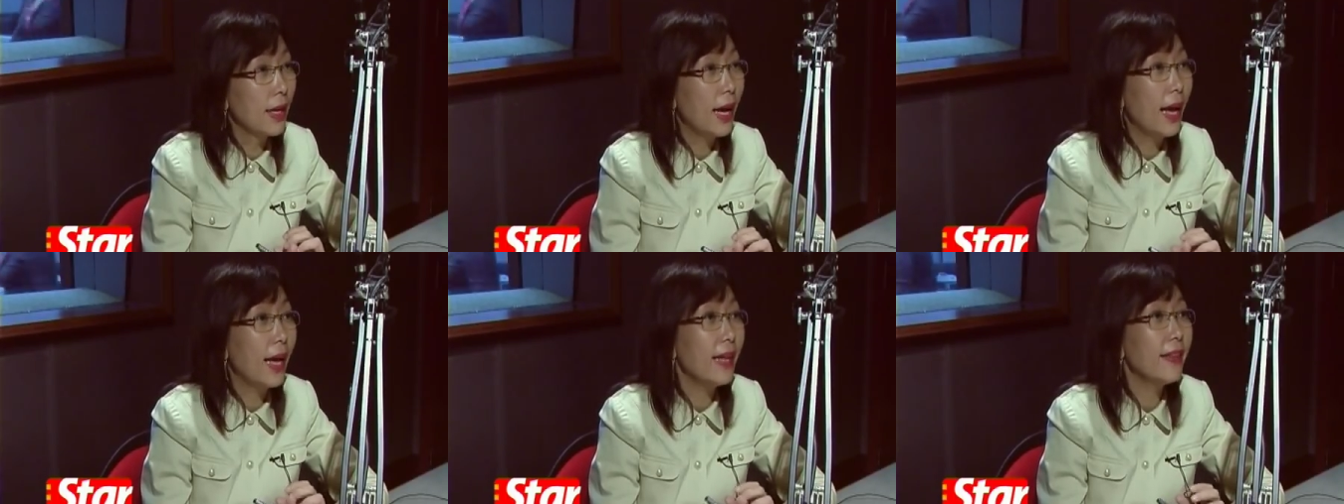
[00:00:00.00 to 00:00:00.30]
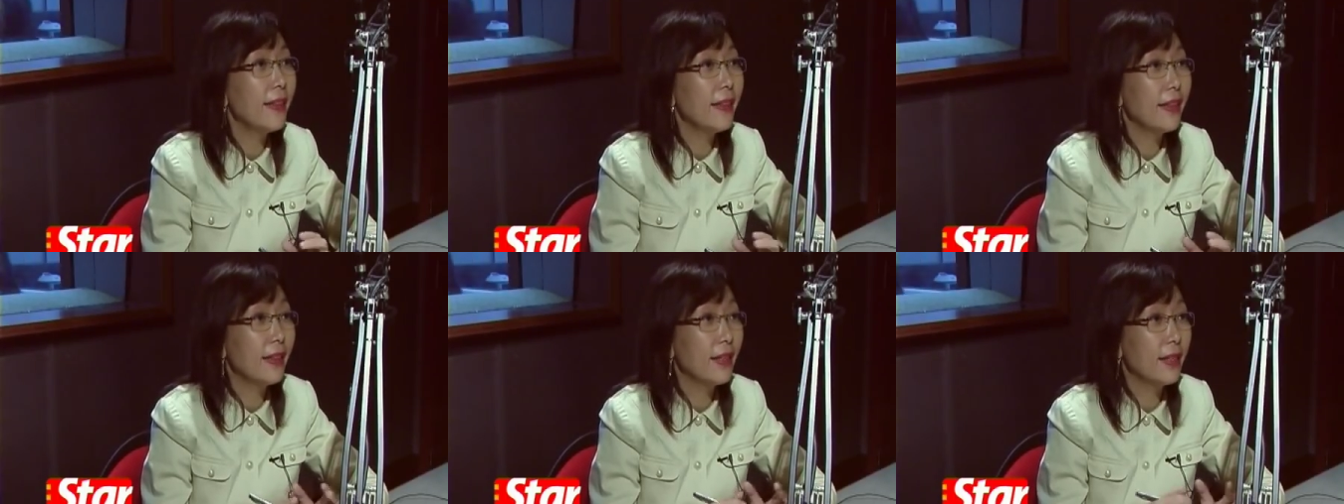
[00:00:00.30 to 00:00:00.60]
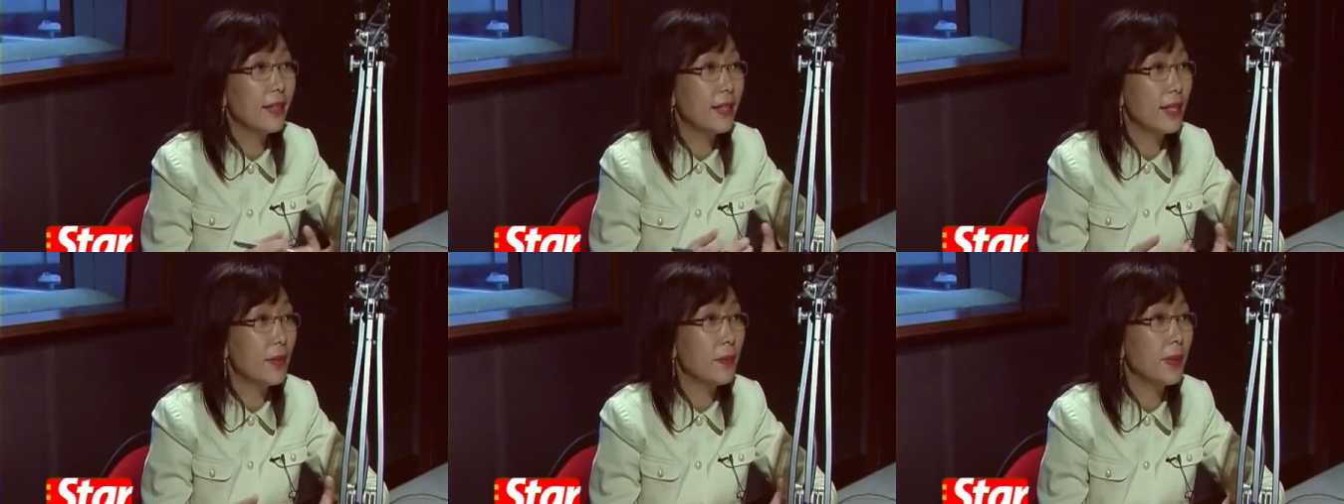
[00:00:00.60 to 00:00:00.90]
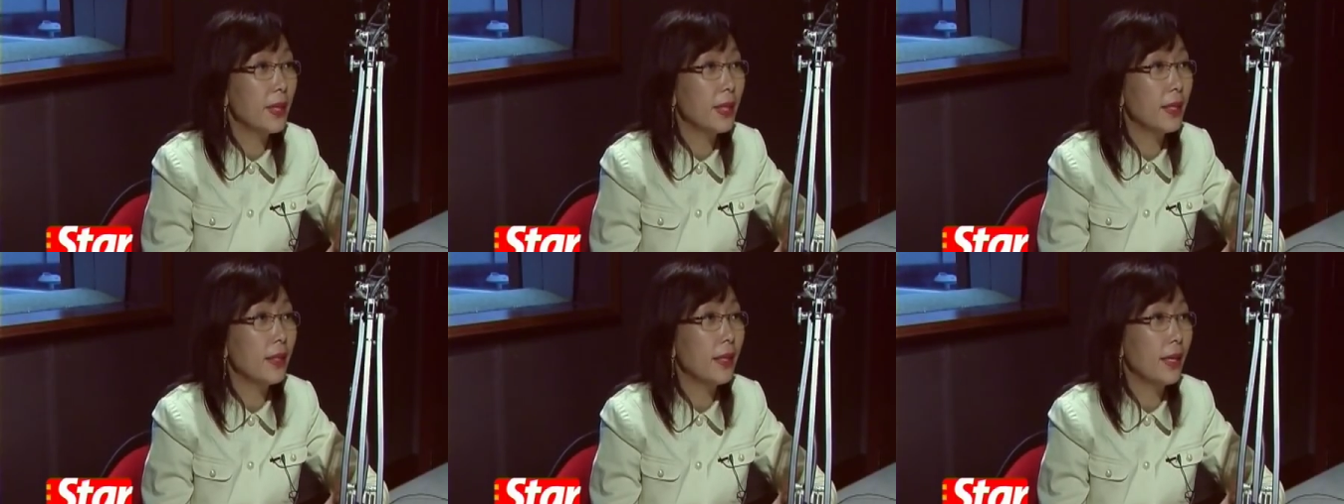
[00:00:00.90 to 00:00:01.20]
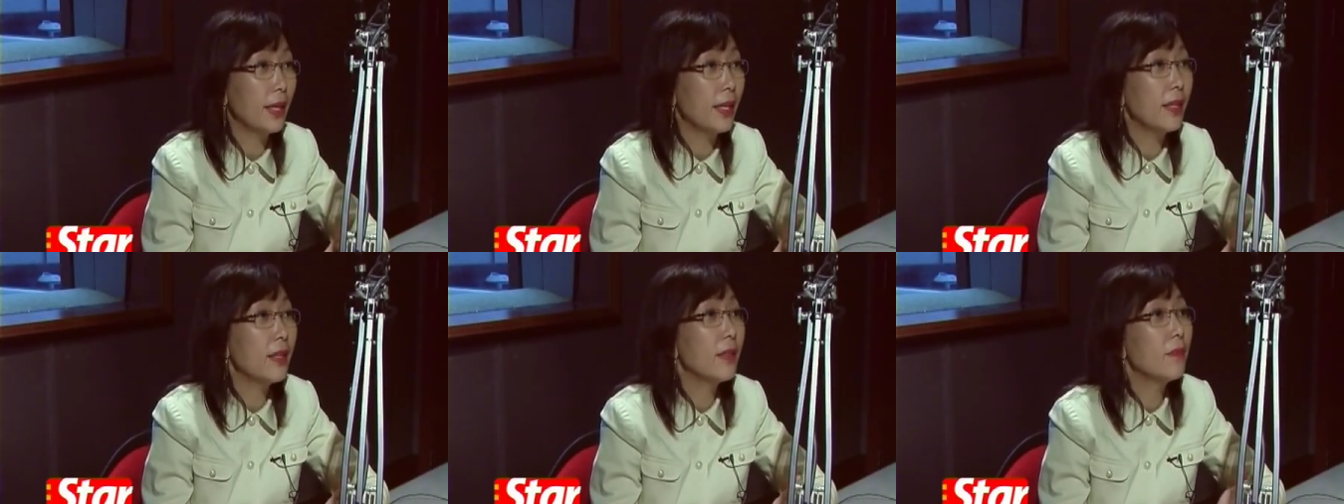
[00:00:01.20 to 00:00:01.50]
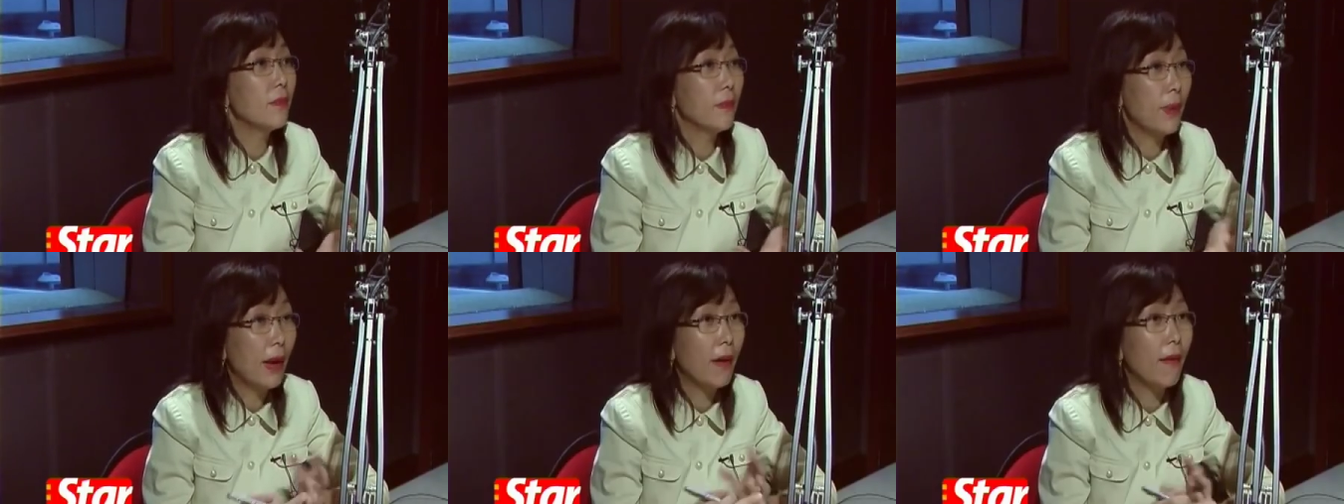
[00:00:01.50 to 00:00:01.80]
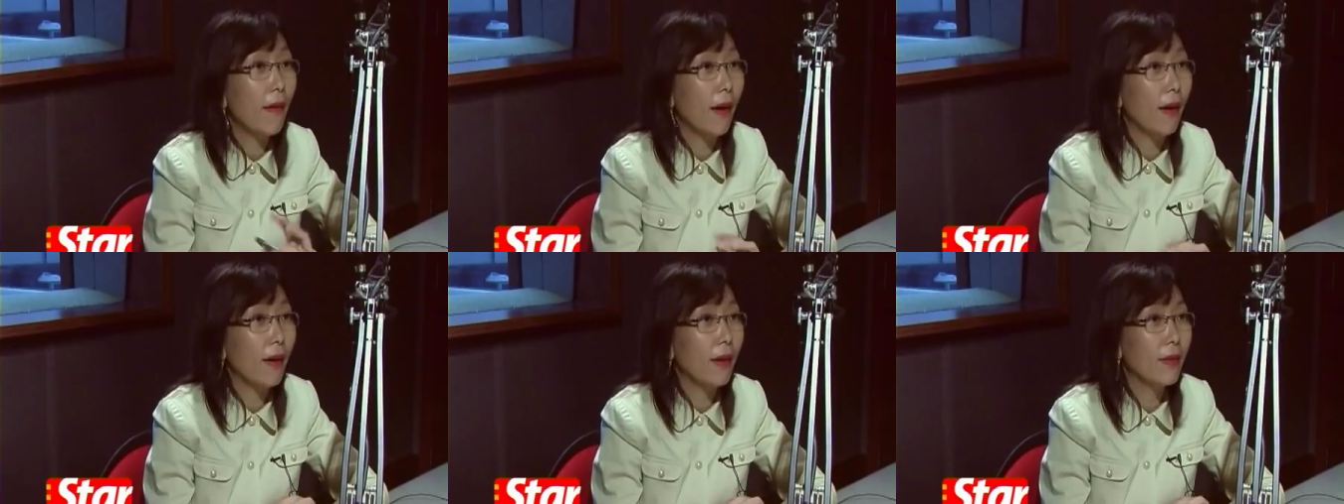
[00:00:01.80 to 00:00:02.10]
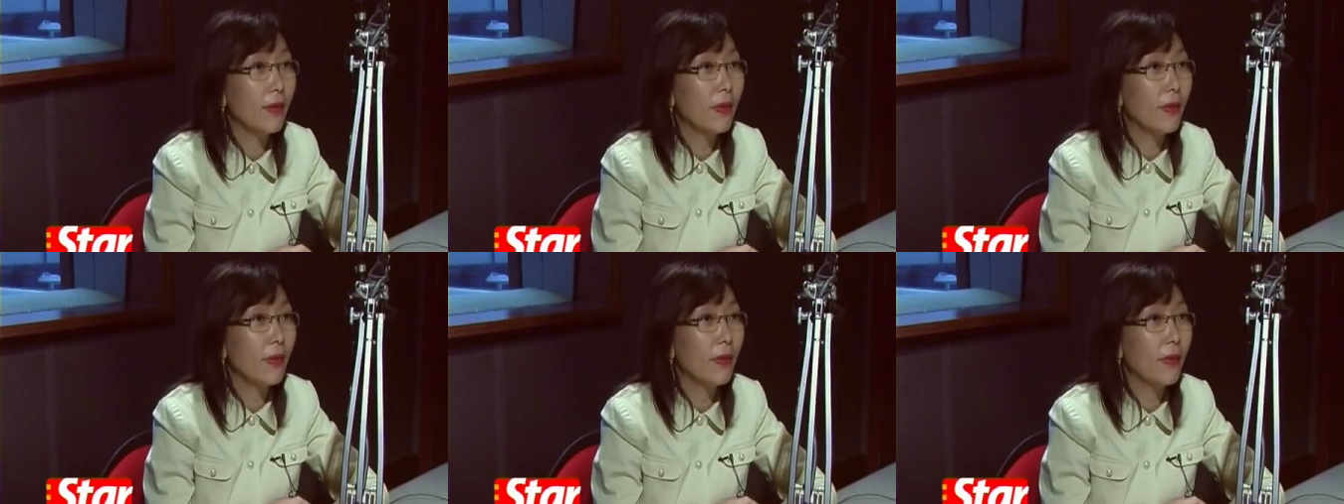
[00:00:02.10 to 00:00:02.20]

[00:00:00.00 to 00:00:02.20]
And the same thing in Perak,